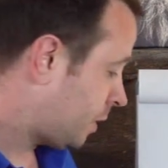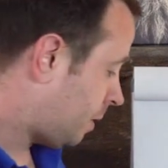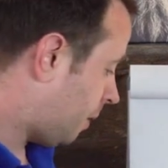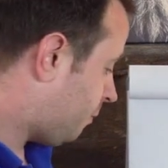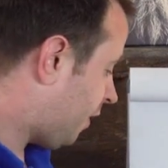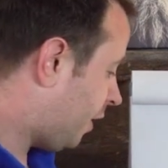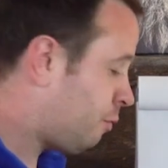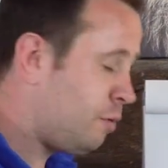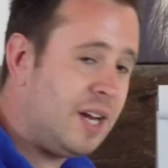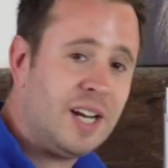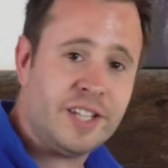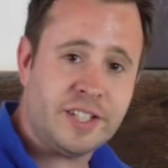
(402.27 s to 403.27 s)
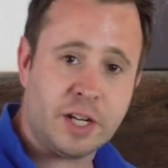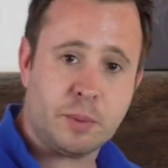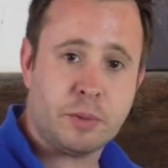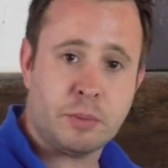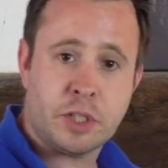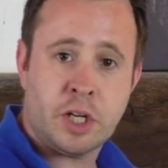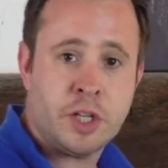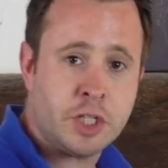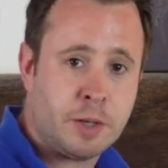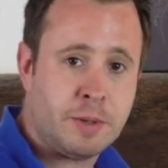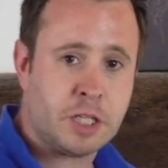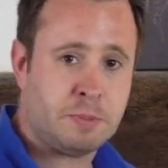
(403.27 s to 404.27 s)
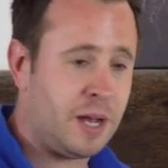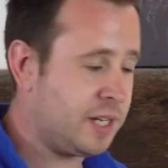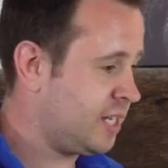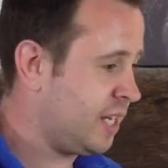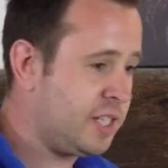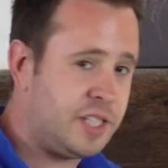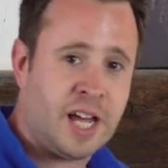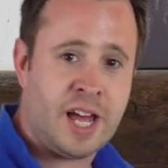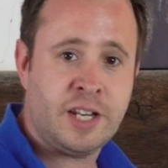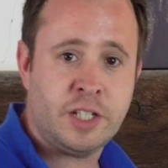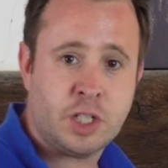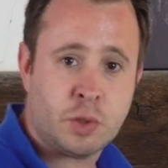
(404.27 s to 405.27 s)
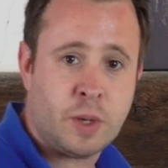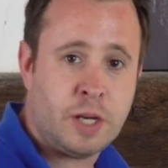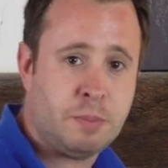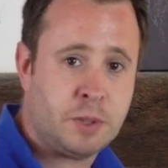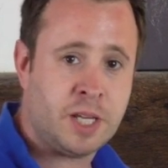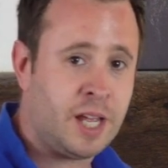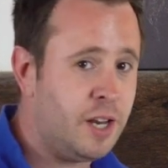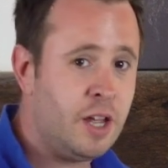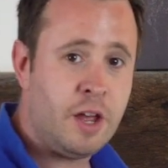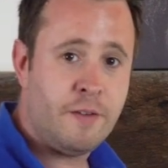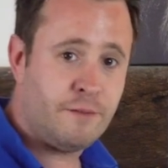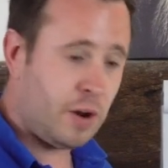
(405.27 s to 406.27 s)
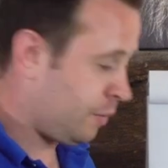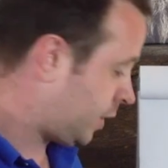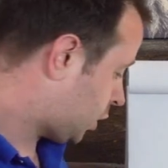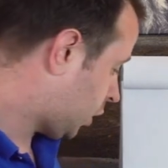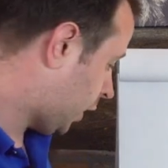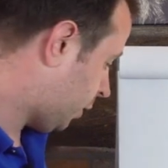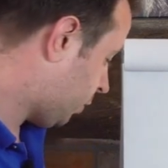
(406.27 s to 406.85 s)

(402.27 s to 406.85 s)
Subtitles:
I'm very realistic with the returns I'm expecting, 10 to 20%, very solid